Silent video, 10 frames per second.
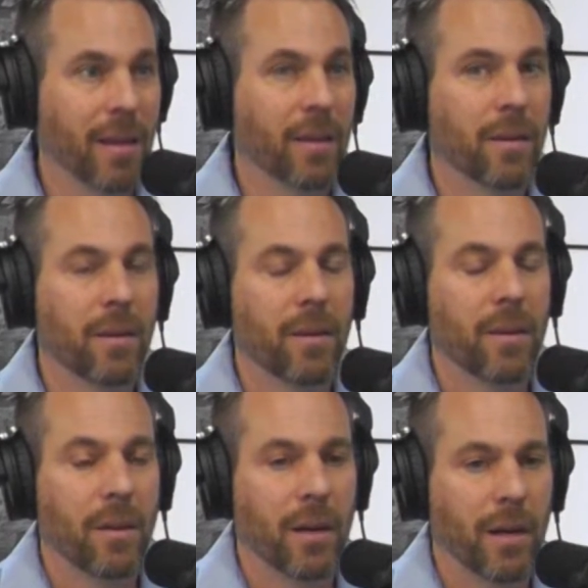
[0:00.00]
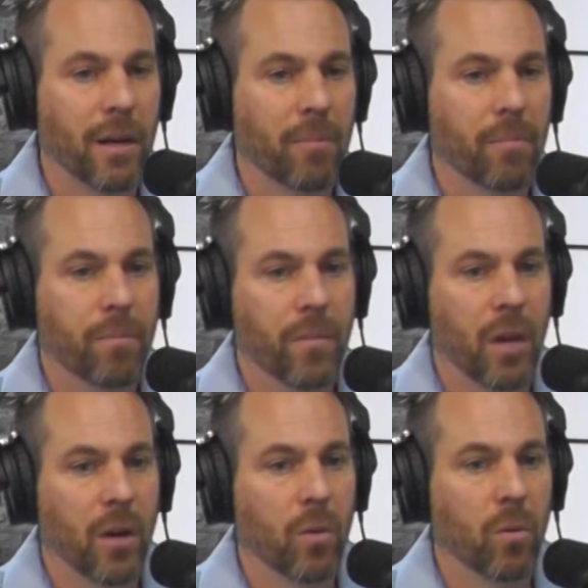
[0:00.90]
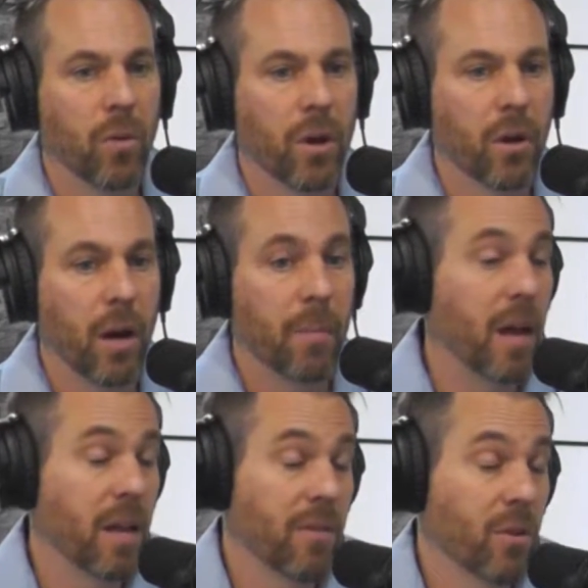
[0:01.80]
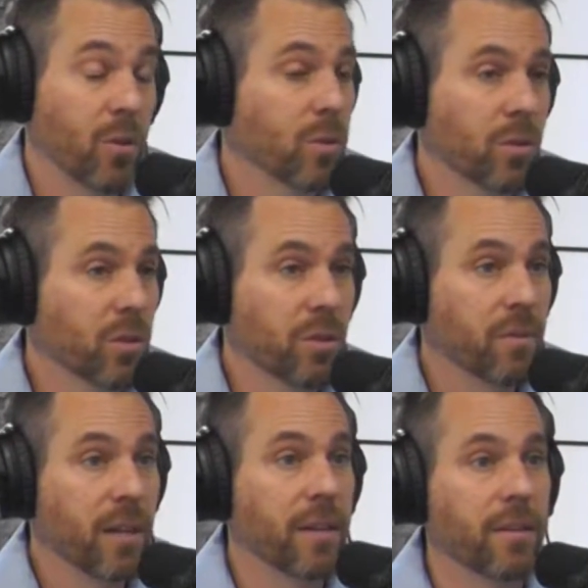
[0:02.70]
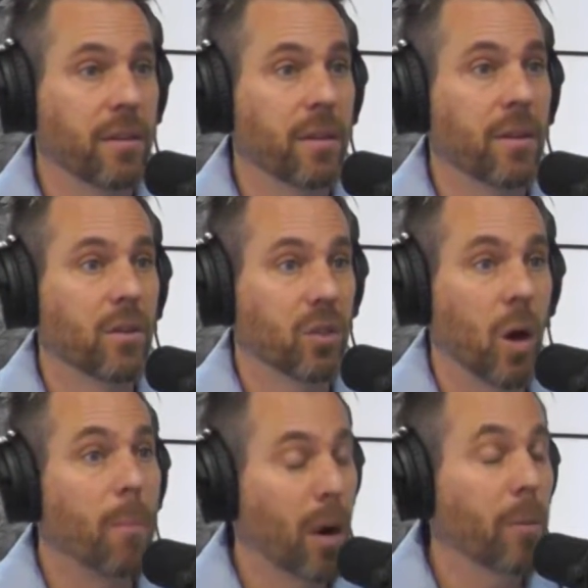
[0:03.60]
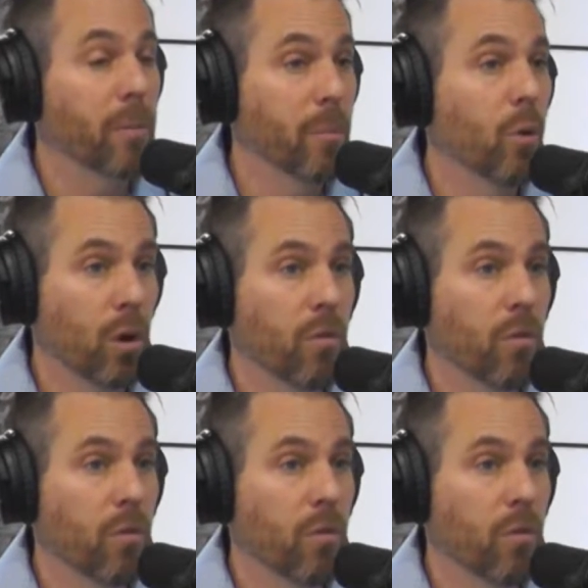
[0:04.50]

and I'm not even Google certified. Yeah. So I'm probably more of